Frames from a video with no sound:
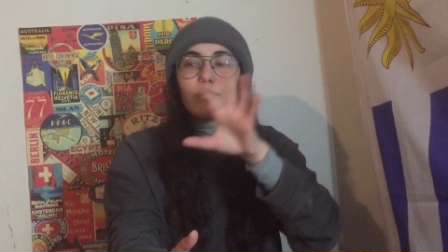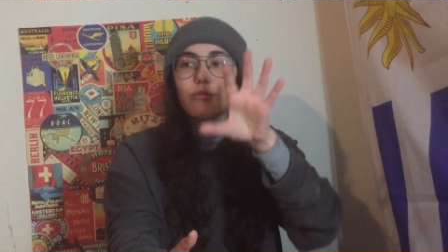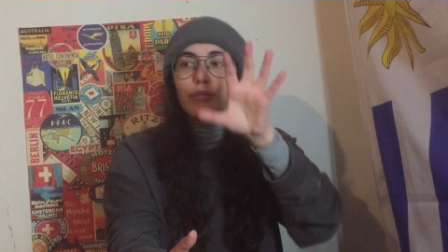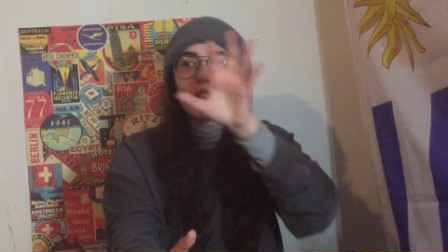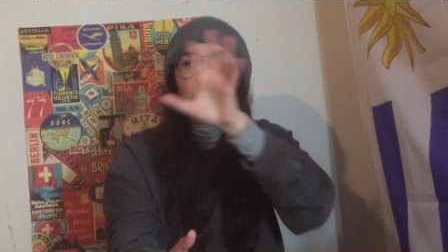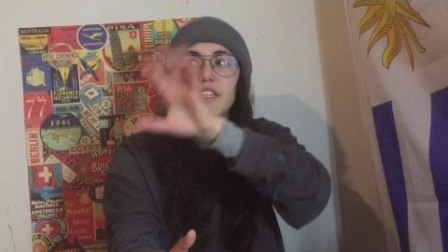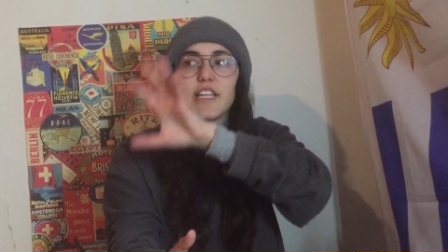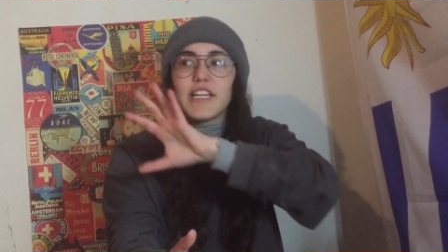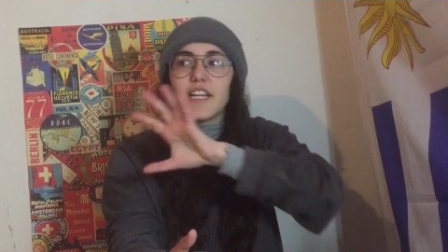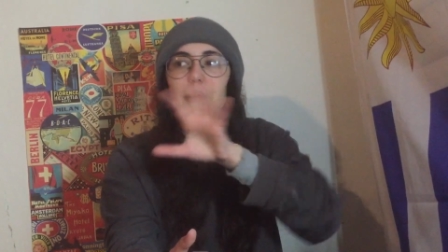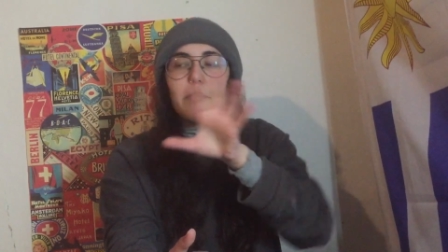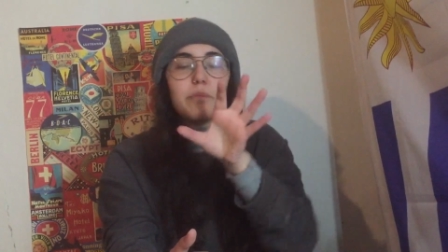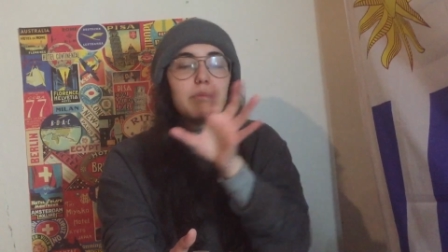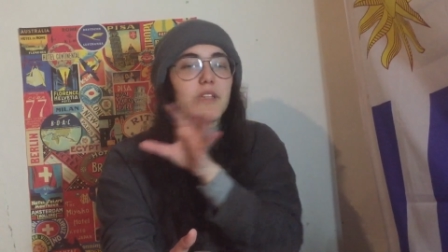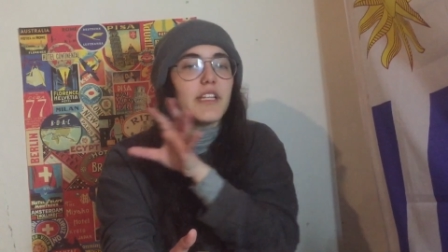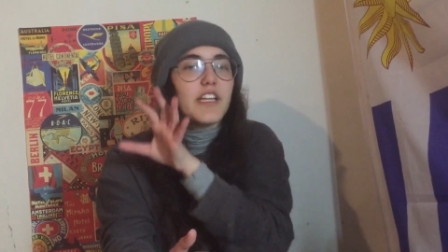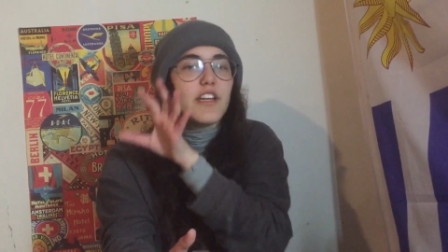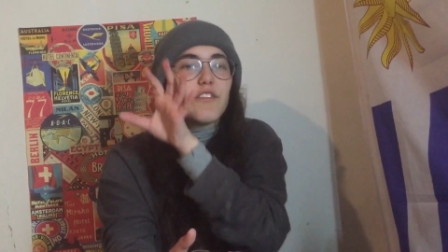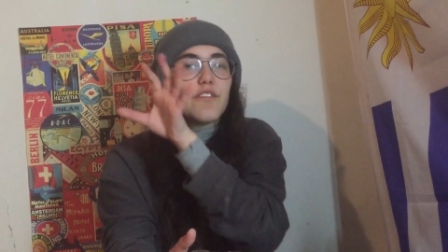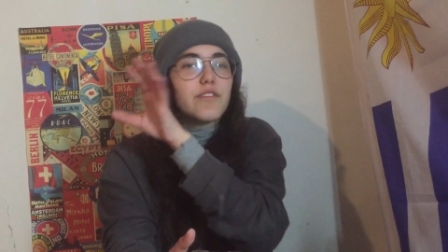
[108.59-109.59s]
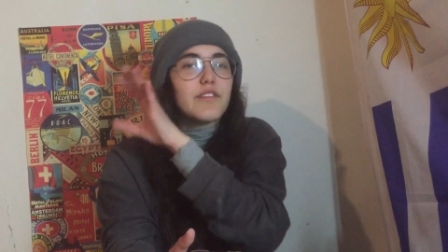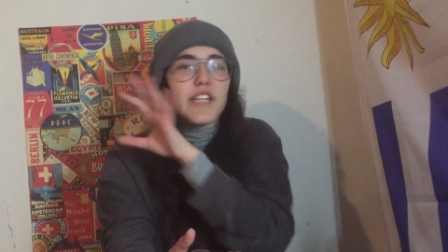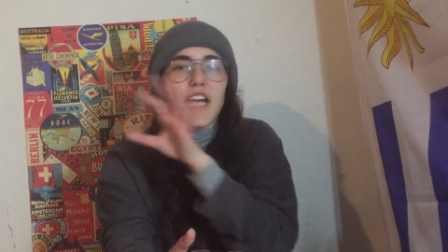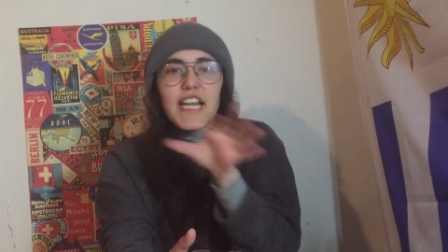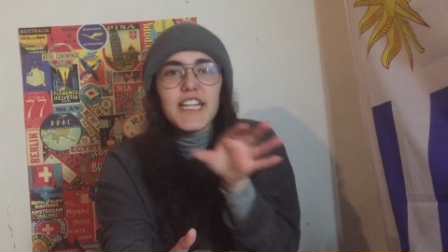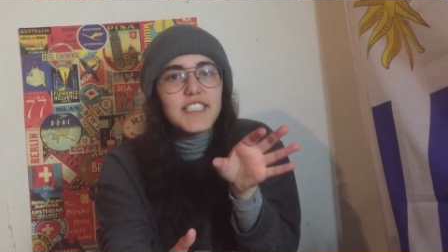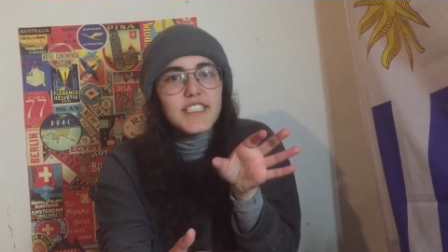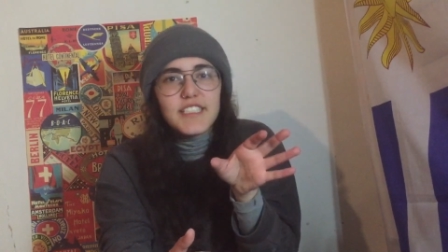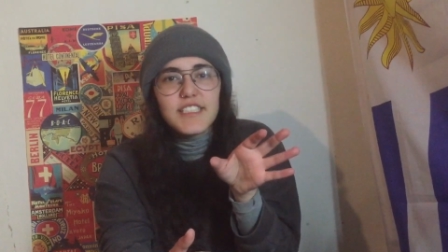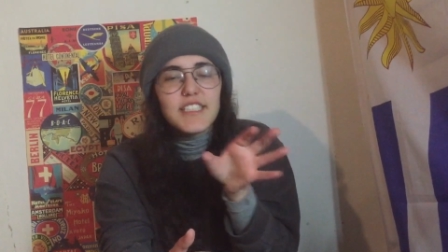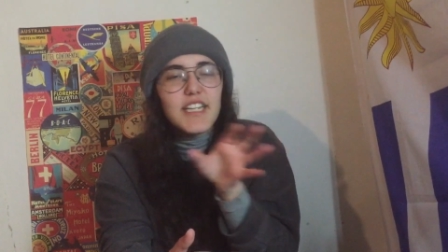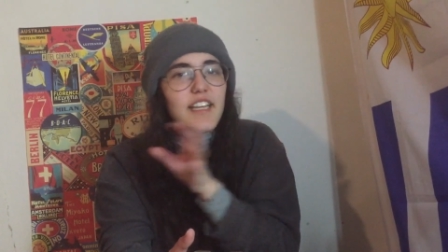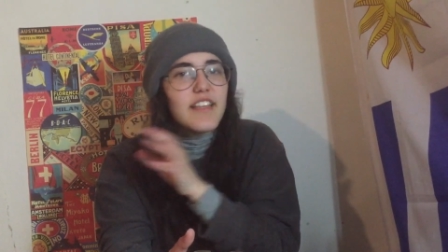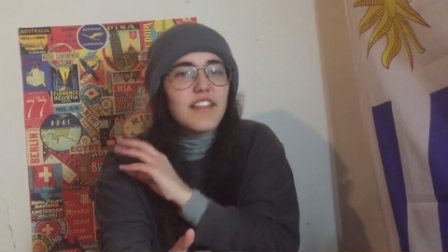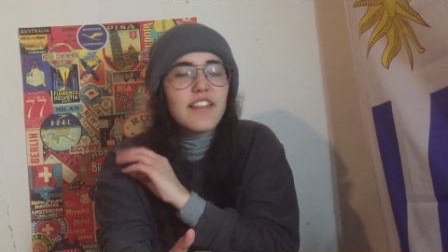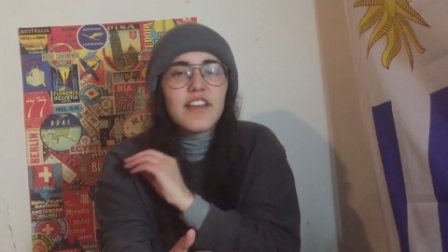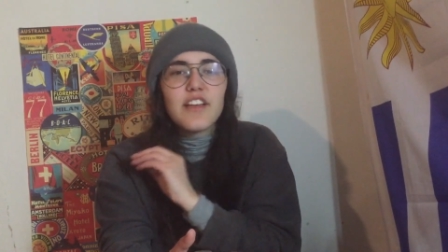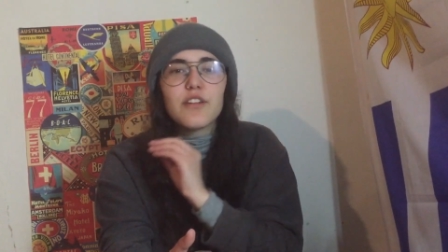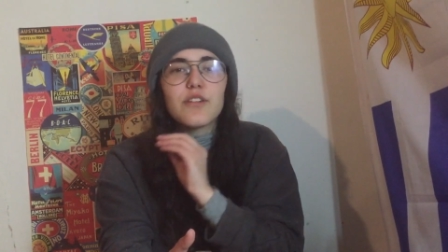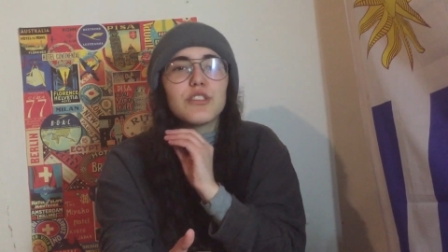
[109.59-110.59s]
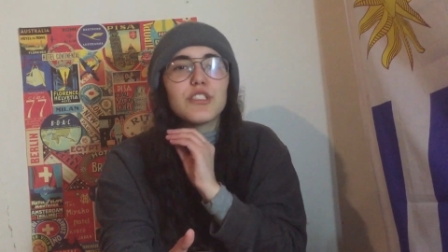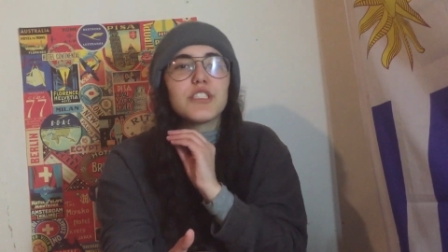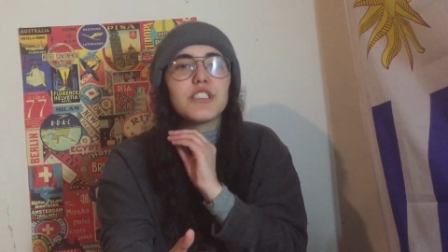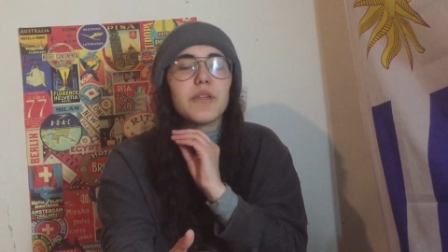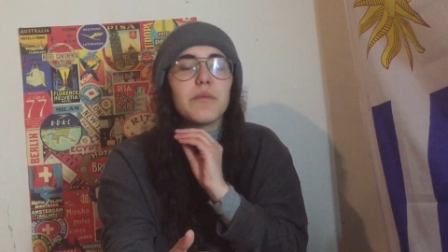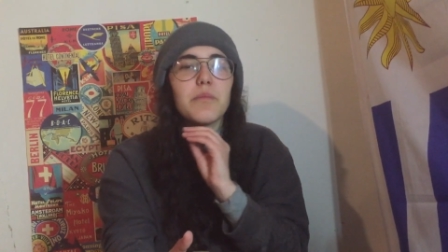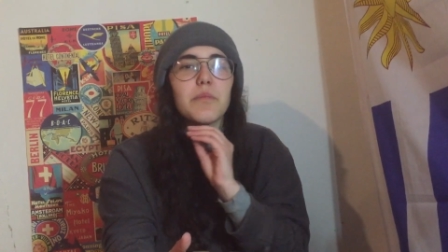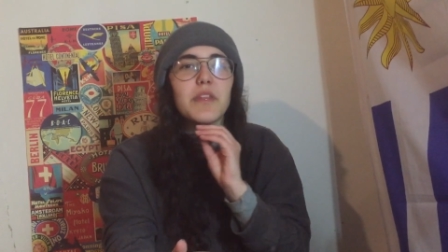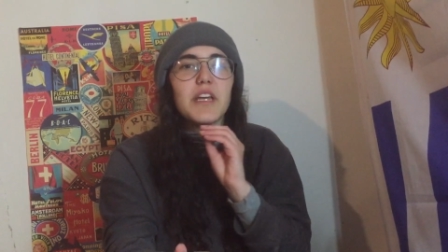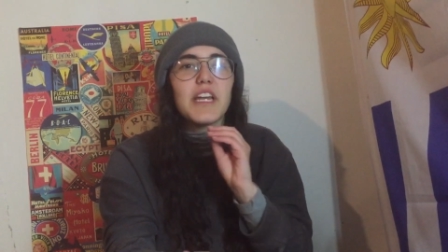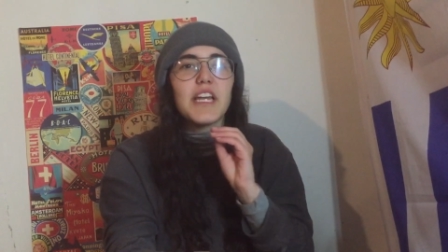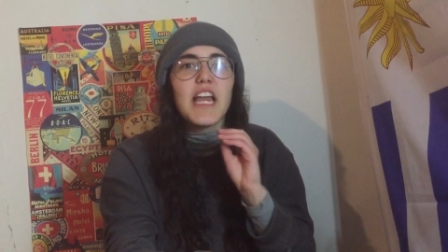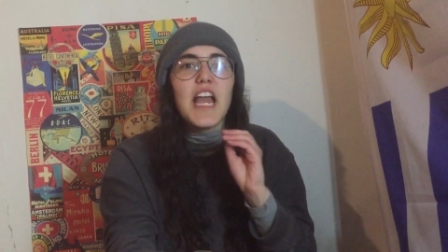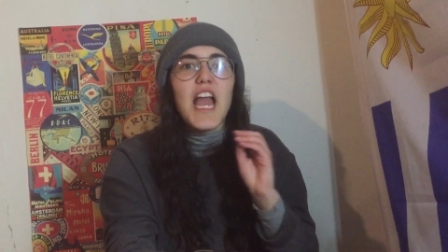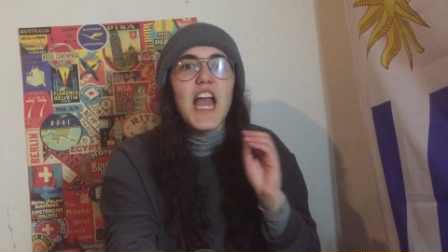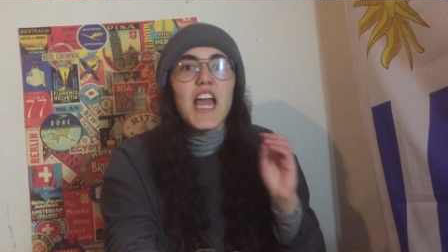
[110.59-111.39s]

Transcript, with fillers: with like a play of lights, I think, or something.